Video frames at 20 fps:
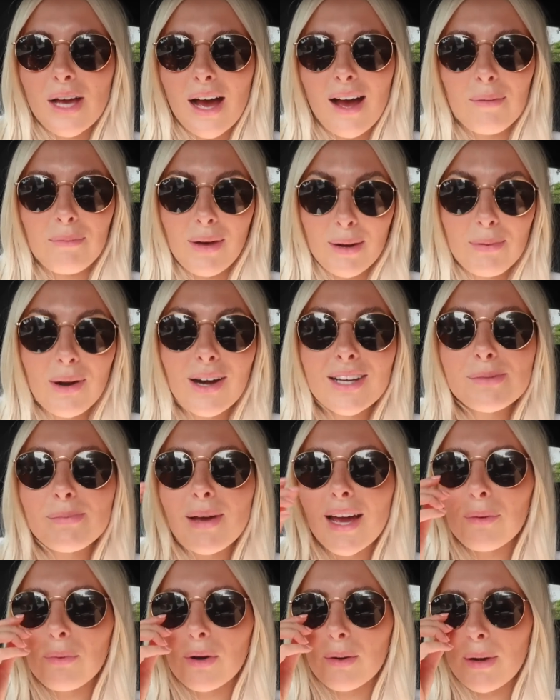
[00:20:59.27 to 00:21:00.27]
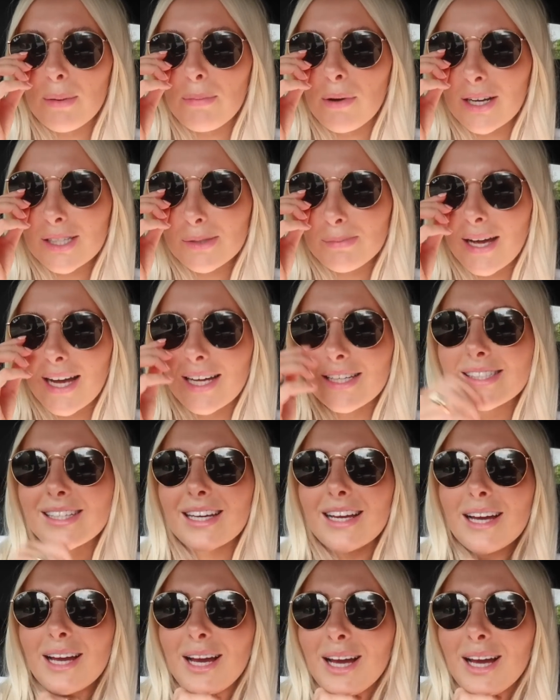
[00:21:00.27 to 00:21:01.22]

one of my bridesmaids,